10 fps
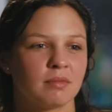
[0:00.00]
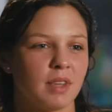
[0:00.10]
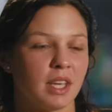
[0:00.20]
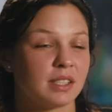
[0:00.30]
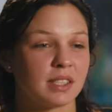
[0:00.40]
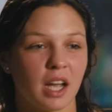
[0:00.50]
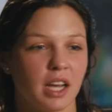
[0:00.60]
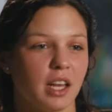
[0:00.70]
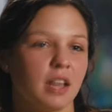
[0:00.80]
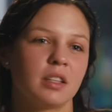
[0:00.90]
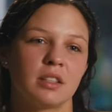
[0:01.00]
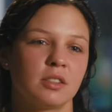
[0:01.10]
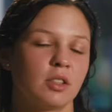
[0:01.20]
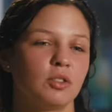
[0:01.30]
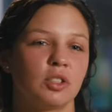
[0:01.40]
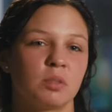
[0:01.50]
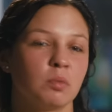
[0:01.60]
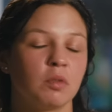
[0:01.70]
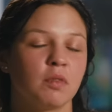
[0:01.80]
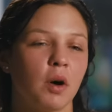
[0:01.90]
excited to just
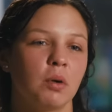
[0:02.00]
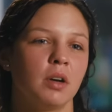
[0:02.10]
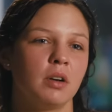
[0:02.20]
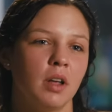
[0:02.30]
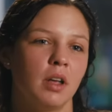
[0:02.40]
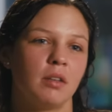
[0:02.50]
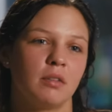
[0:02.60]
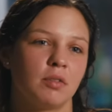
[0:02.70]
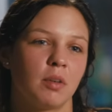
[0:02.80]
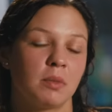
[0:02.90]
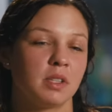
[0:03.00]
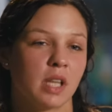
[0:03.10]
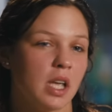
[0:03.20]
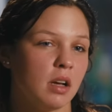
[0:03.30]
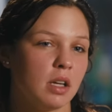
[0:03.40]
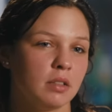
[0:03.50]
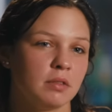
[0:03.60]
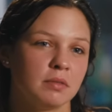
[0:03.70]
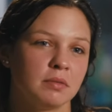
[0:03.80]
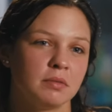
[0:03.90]
move forward from this day on.